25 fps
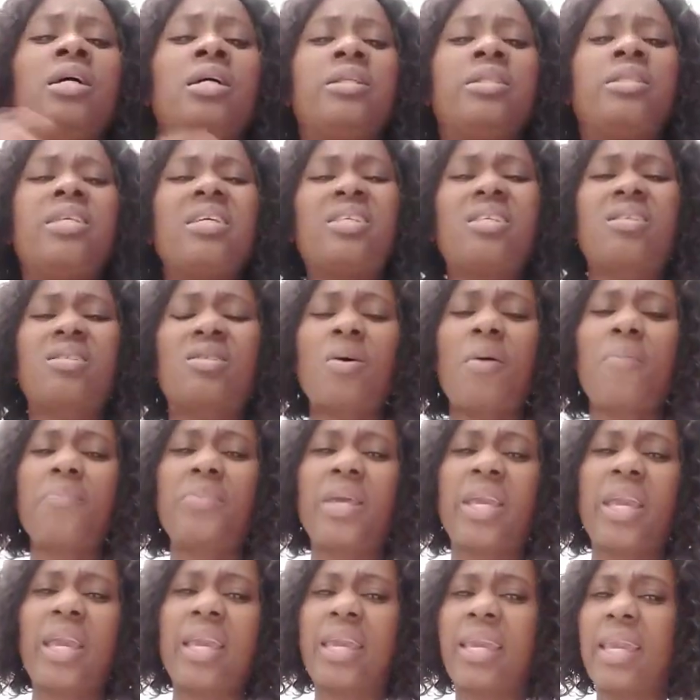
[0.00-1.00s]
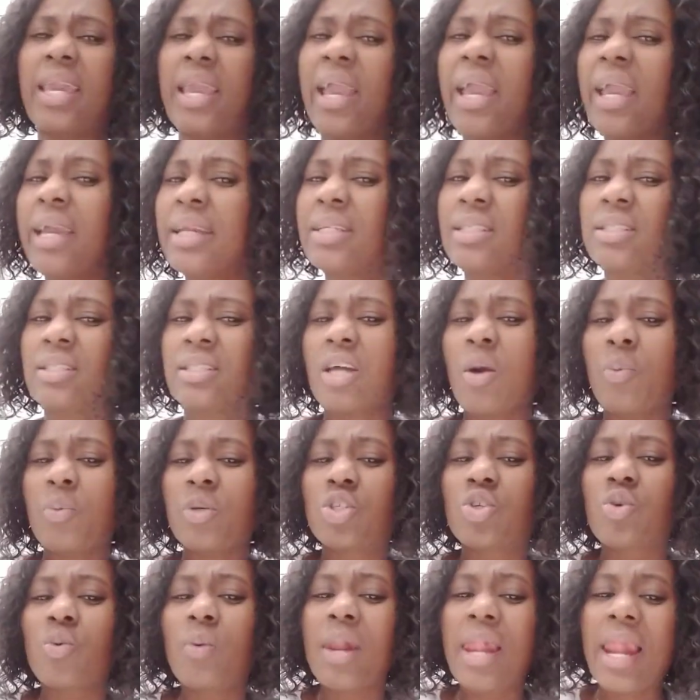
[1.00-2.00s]
this is something again that we
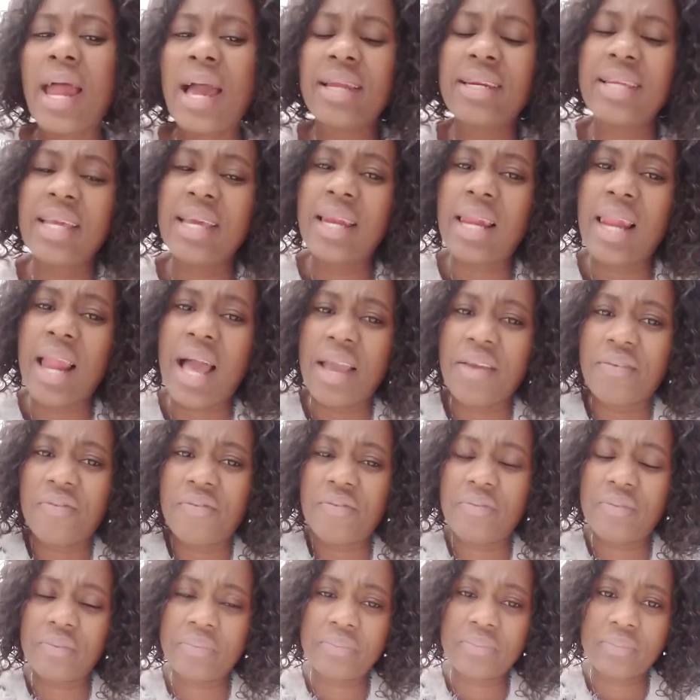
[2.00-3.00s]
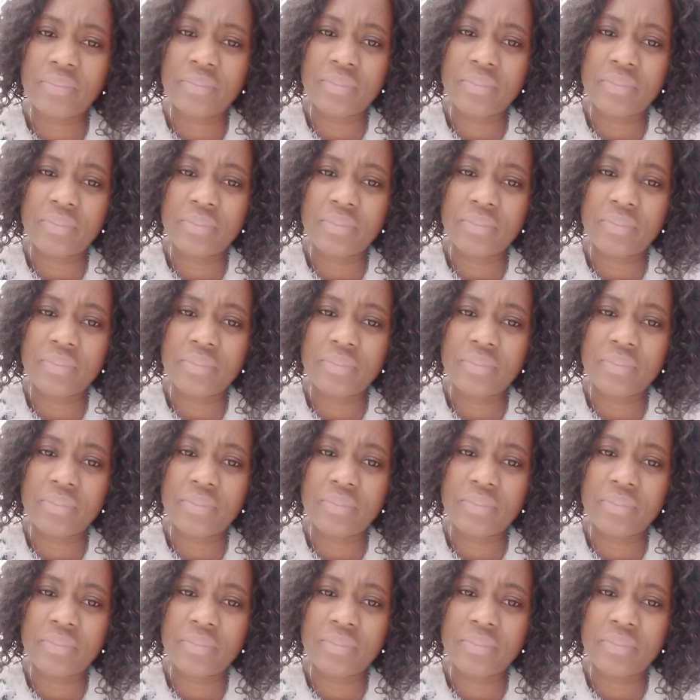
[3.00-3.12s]
should learn in life.